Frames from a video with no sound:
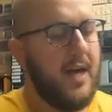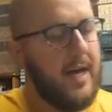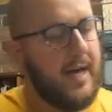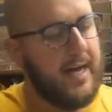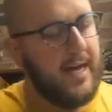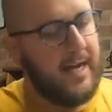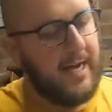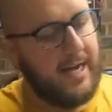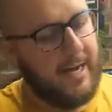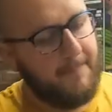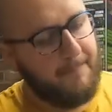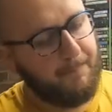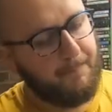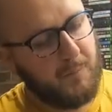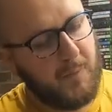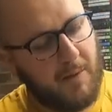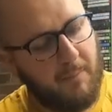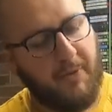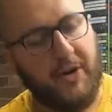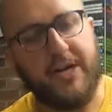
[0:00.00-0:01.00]

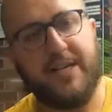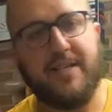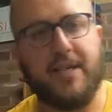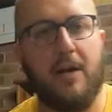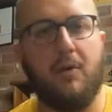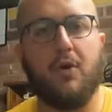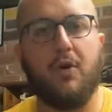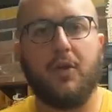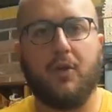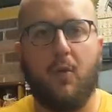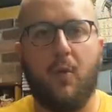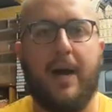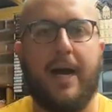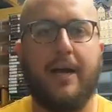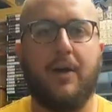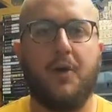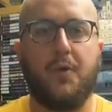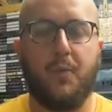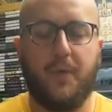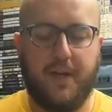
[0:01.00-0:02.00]
But in total,
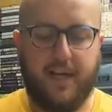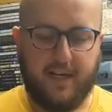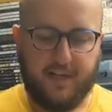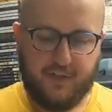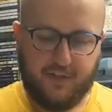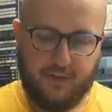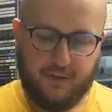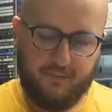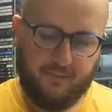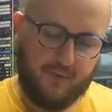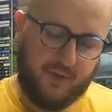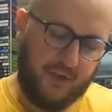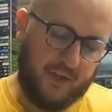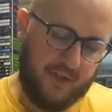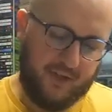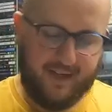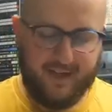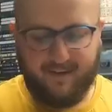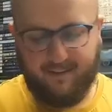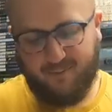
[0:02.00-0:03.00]
quite a good week. Some
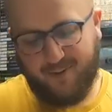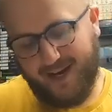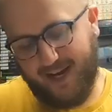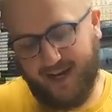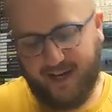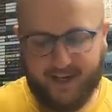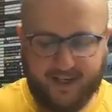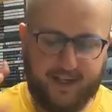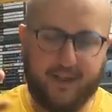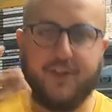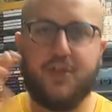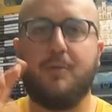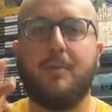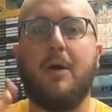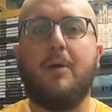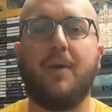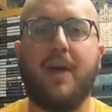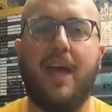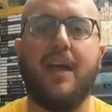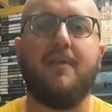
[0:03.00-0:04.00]

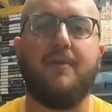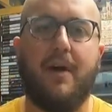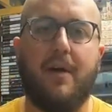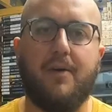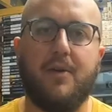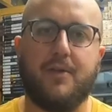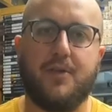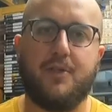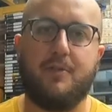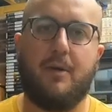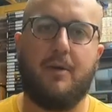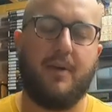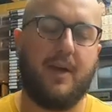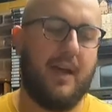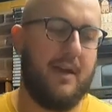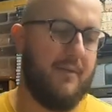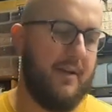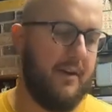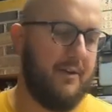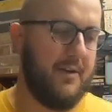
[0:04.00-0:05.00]
okay values.
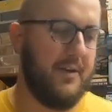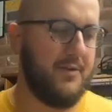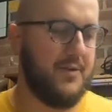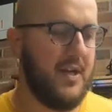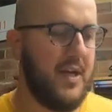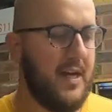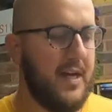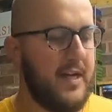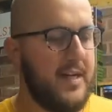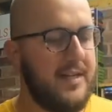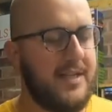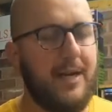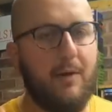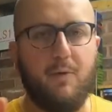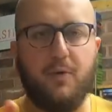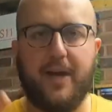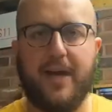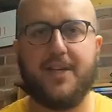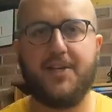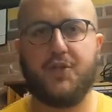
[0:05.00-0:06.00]
So
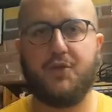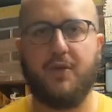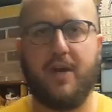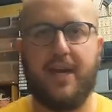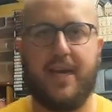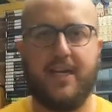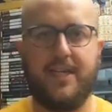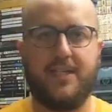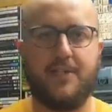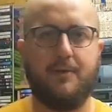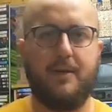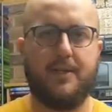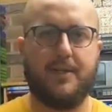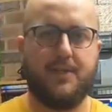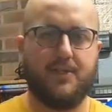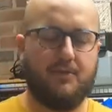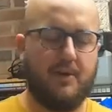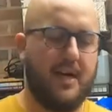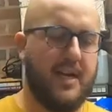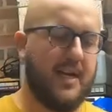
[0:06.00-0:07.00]
we'll get straight into
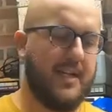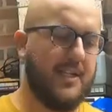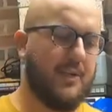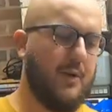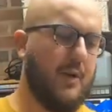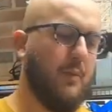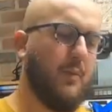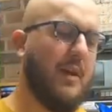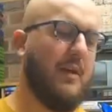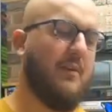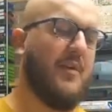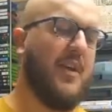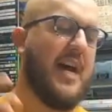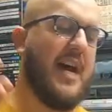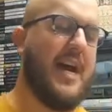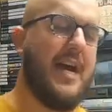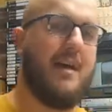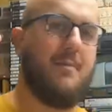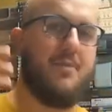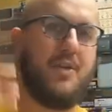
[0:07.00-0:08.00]
it with an
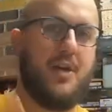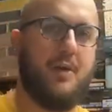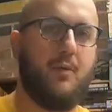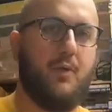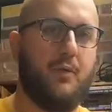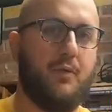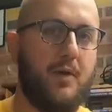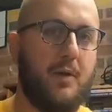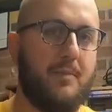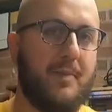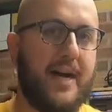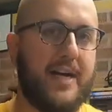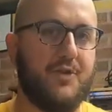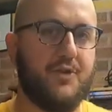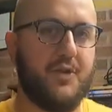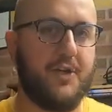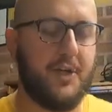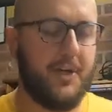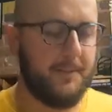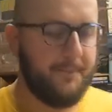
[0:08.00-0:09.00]
item that was from my
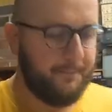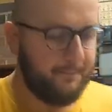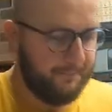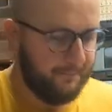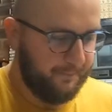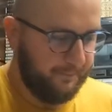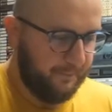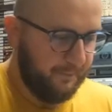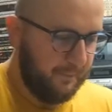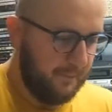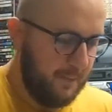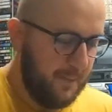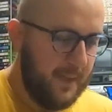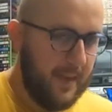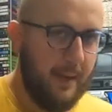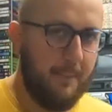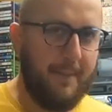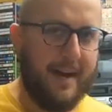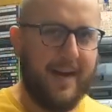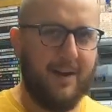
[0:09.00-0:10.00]
drawer
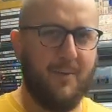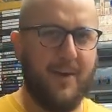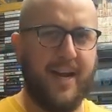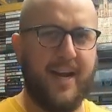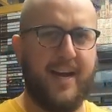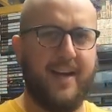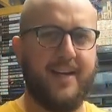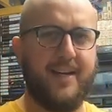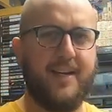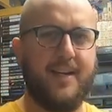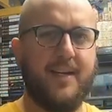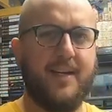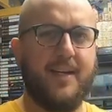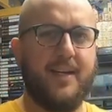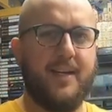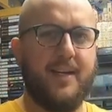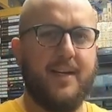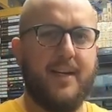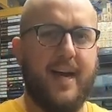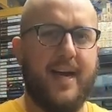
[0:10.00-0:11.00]
back when I
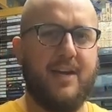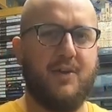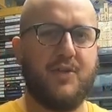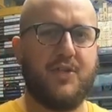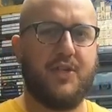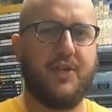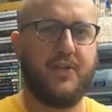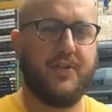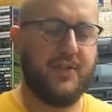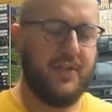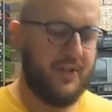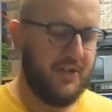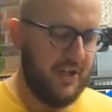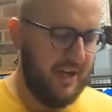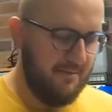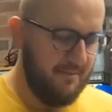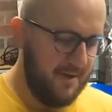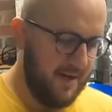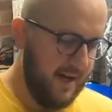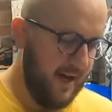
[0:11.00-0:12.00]
used to go to the
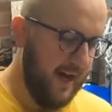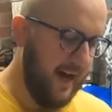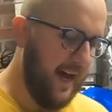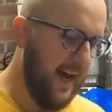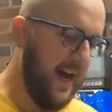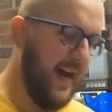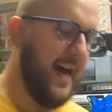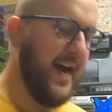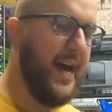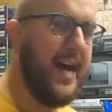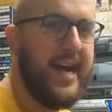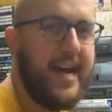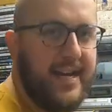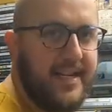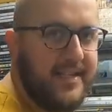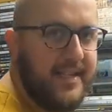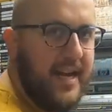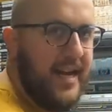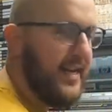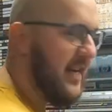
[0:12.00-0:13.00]
gym.
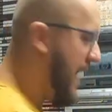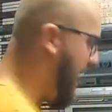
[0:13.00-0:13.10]
Is a